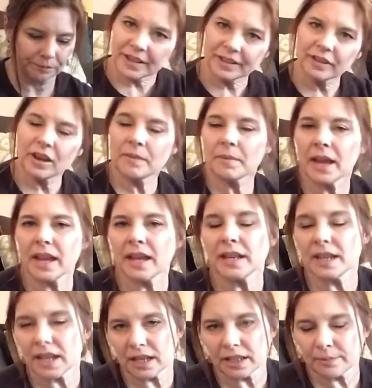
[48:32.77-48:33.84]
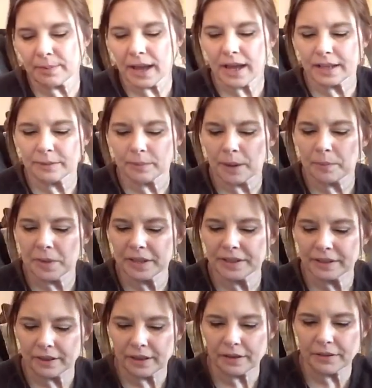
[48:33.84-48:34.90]
So on my next box, my mixed
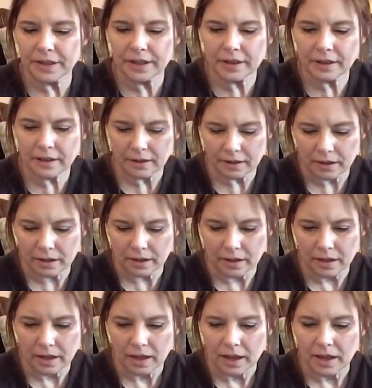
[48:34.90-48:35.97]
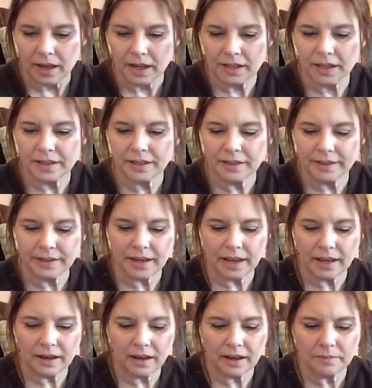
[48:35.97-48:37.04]
clothing, it doesn't say
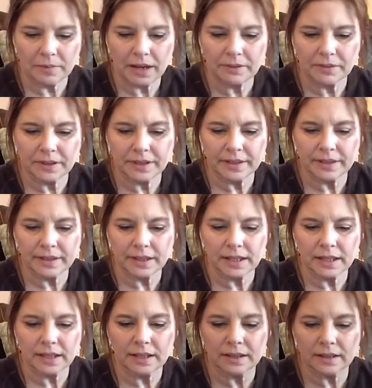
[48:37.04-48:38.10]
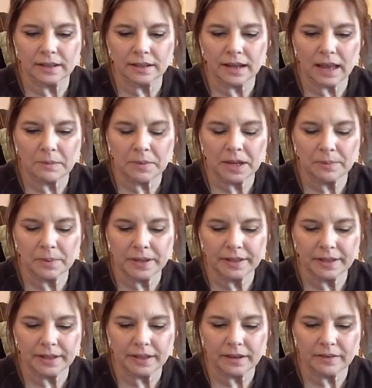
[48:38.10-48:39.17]
on my receipt how many
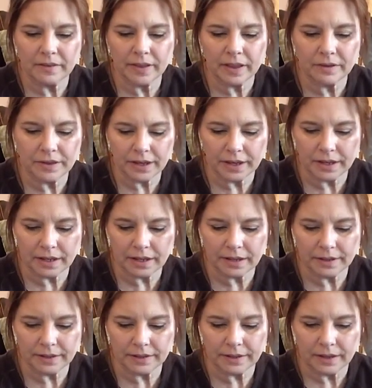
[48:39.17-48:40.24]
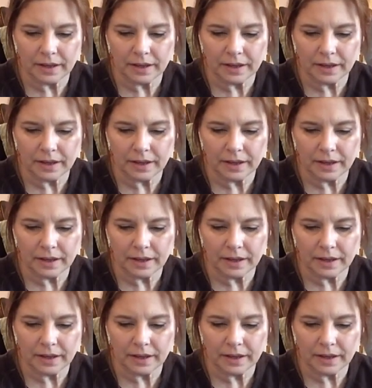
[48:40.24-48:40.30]
pieces of clothing it is.